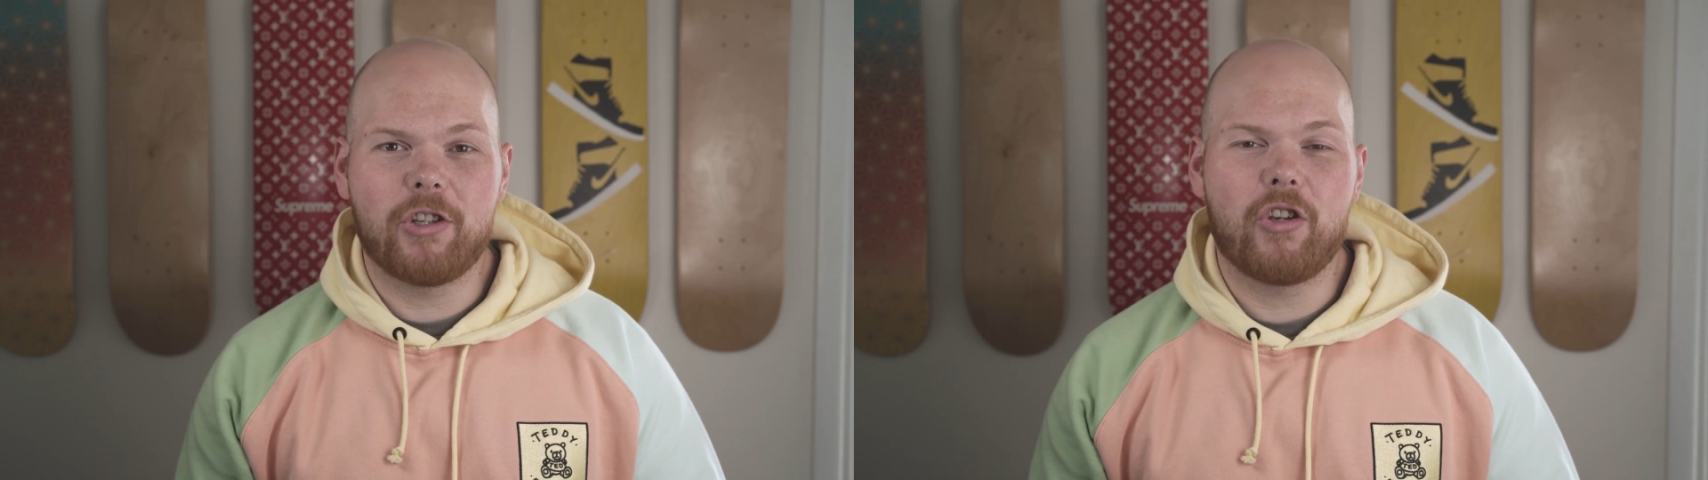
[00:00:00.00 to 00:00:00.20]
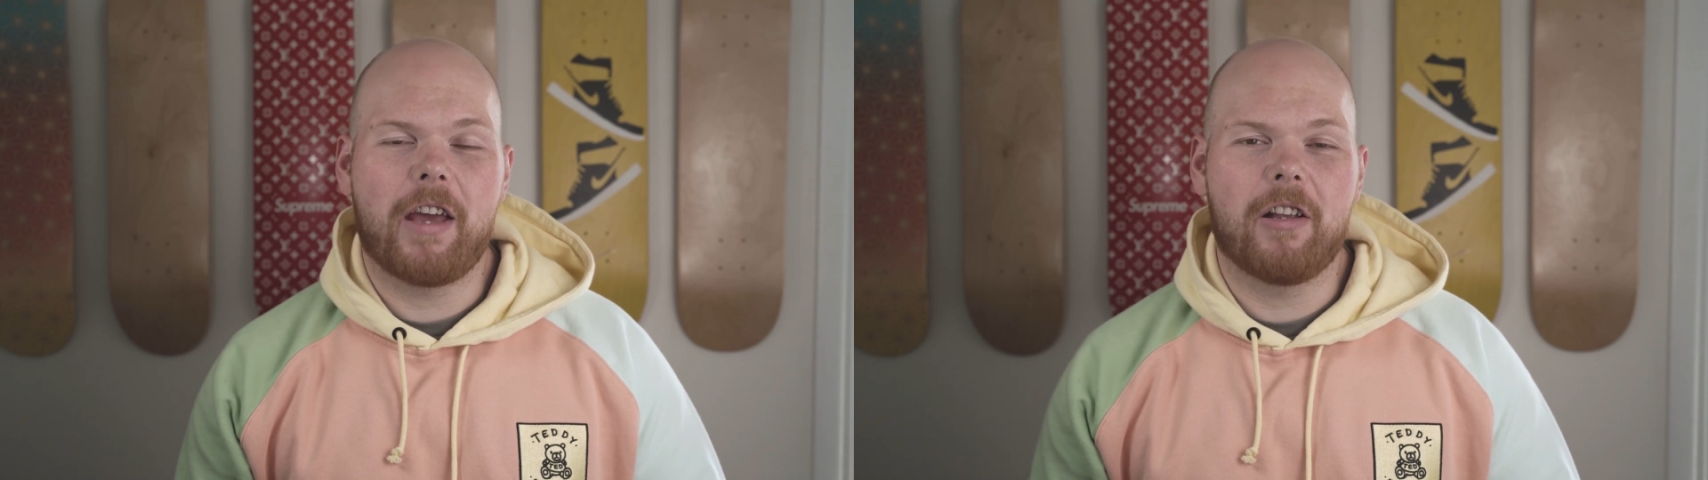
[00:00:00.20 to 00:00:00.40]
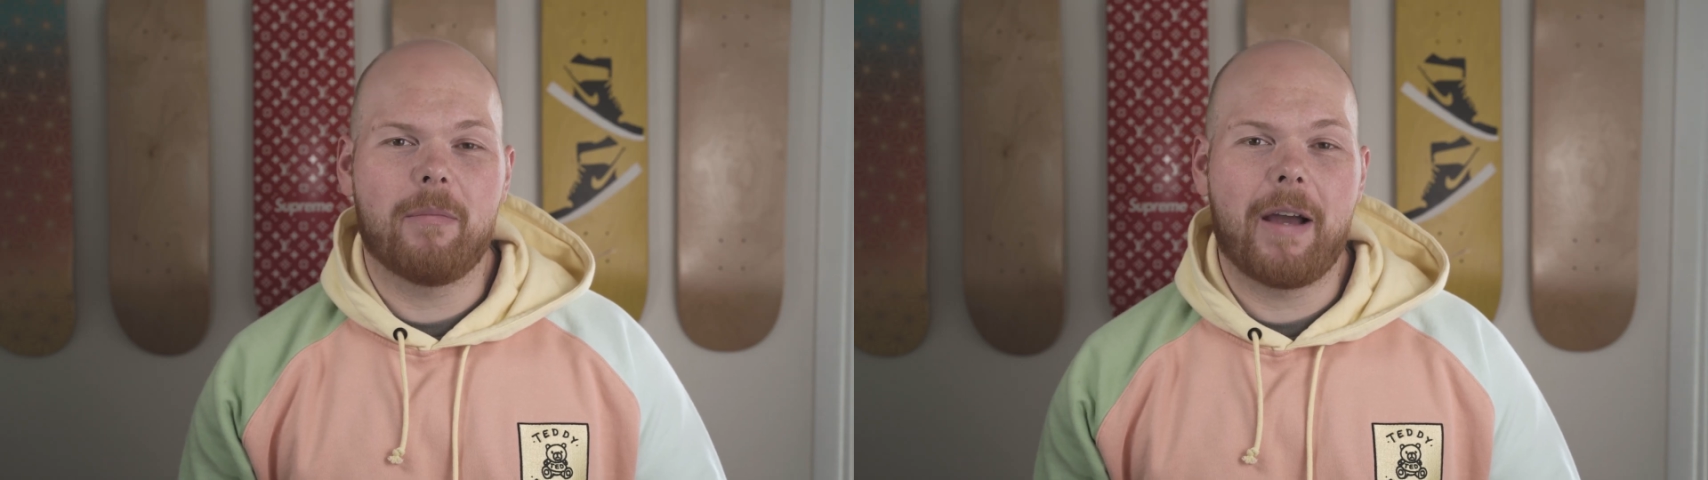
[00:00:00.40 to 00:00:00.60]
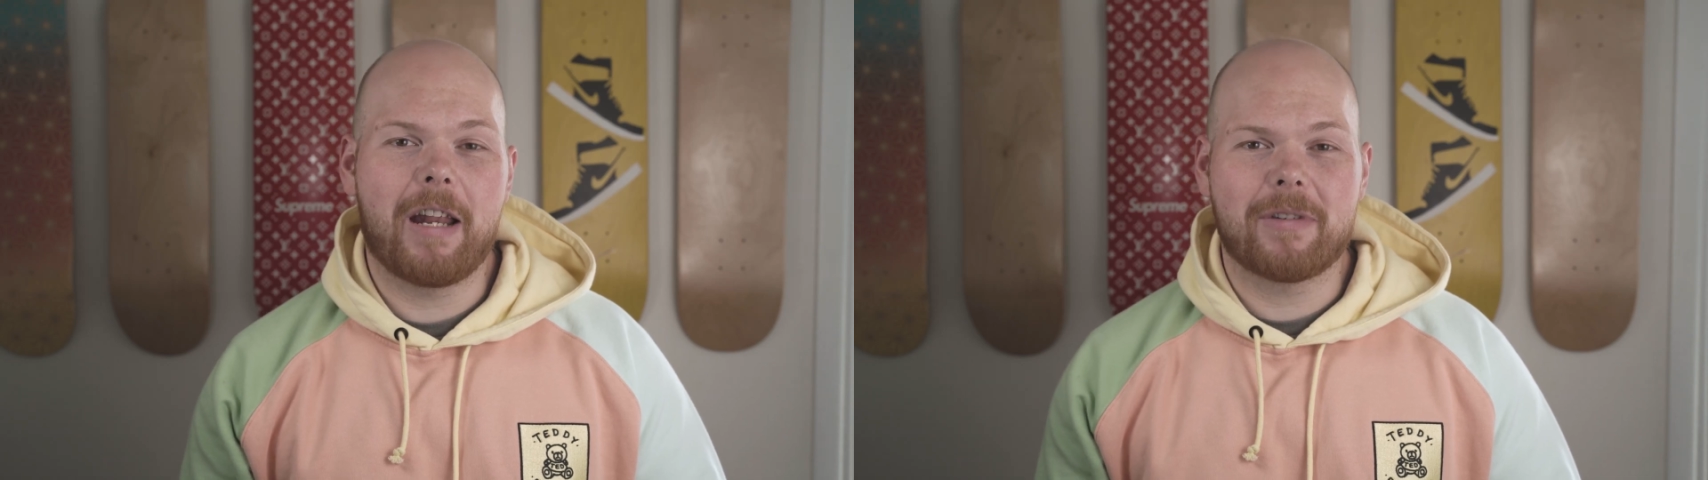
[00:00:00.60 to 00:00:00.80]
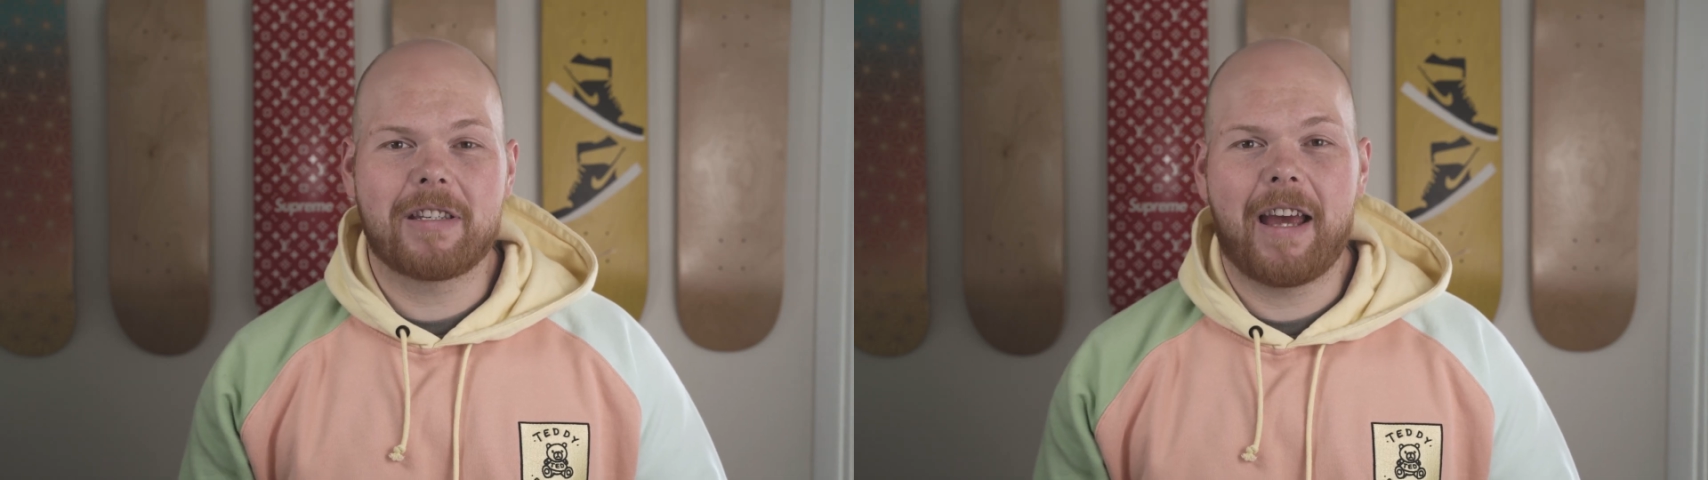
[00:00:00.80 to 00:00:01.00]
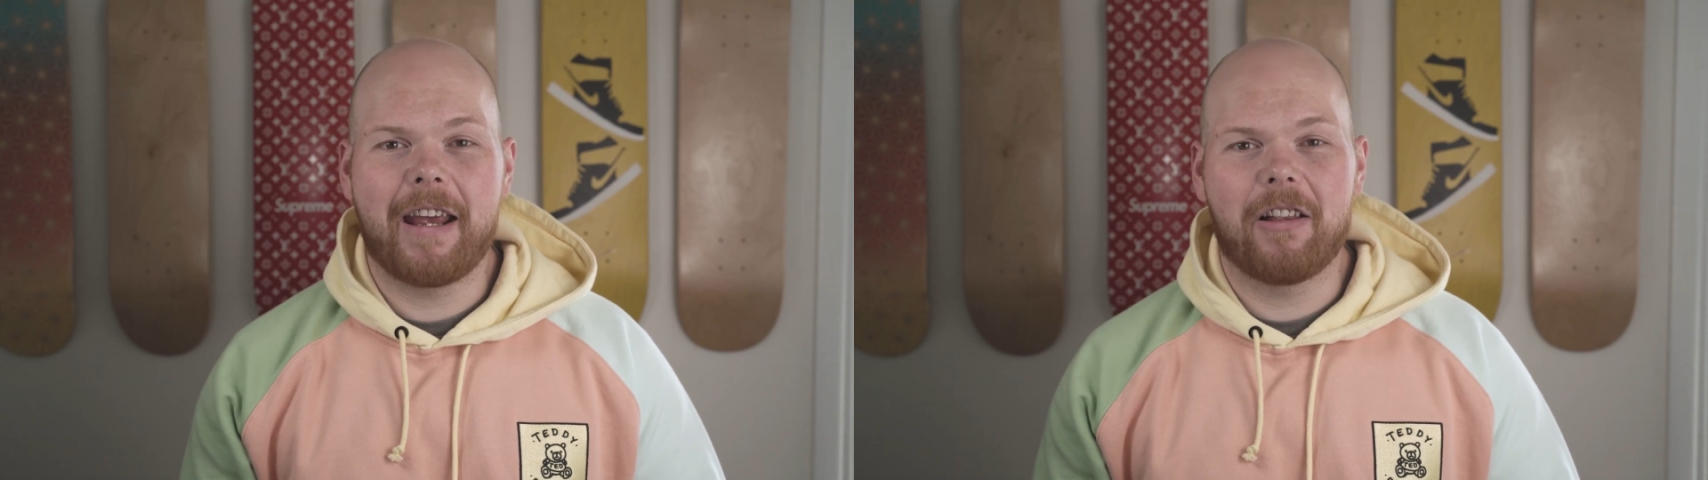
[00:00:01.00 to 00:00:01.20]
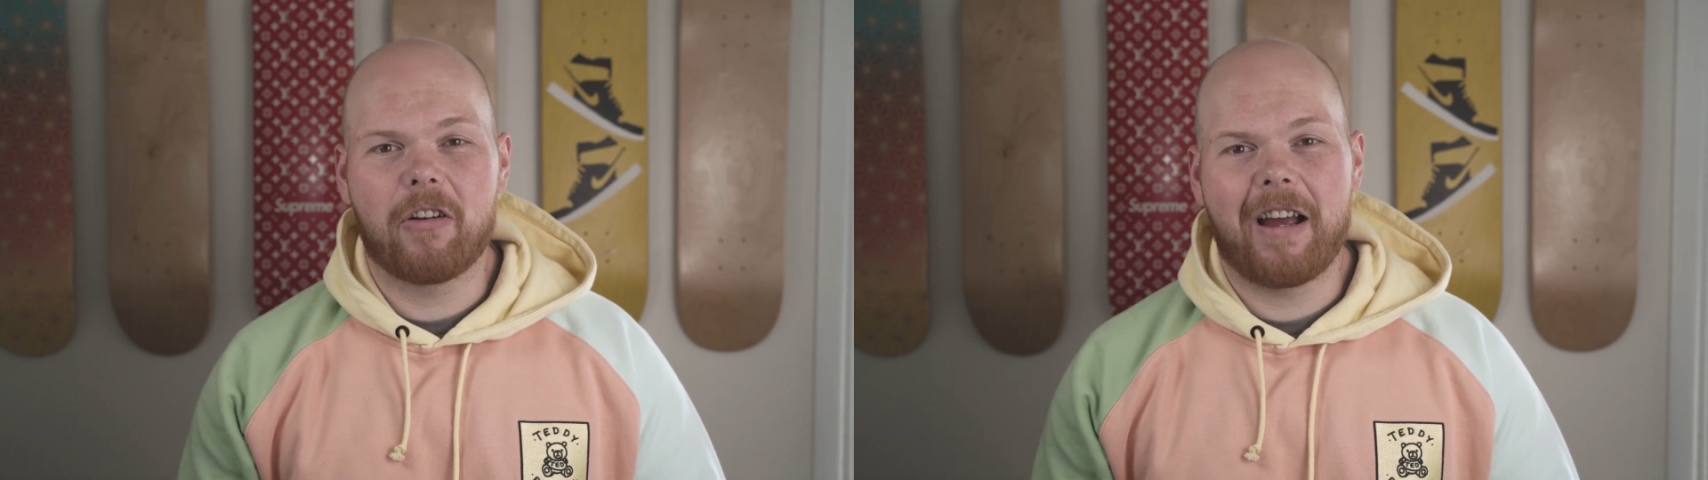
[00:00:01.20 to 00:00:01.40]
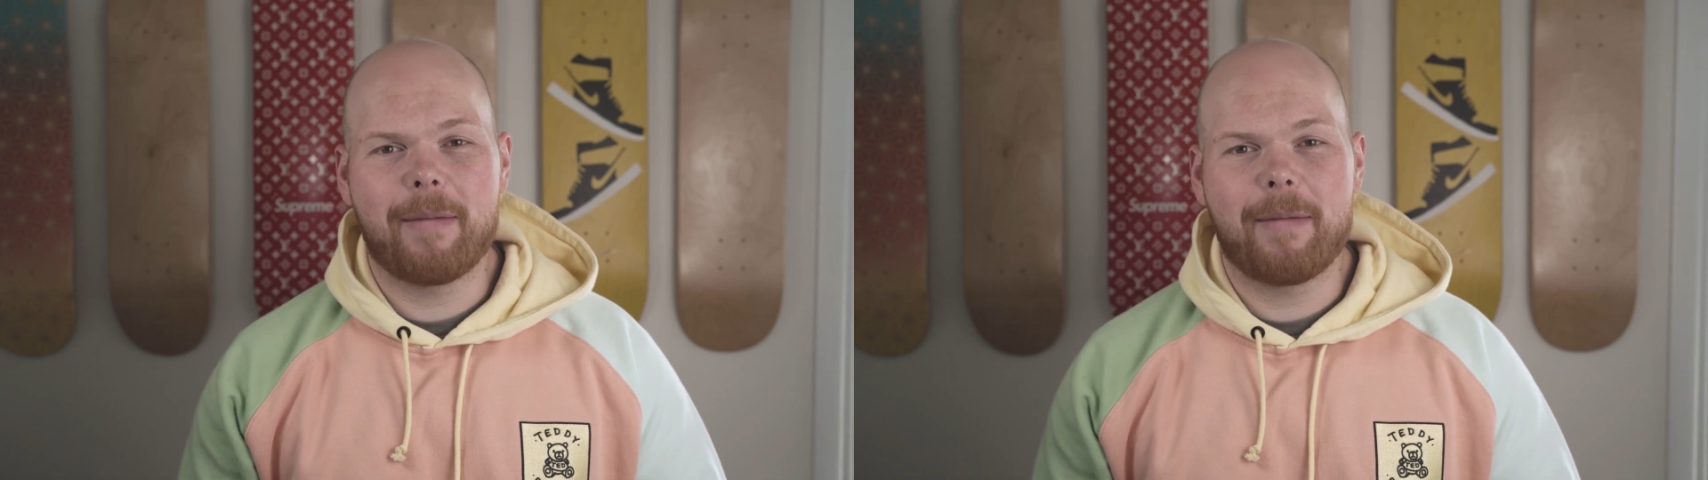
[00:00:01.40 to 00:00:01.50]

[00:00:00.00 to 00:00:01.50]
channel. My name is Tyler.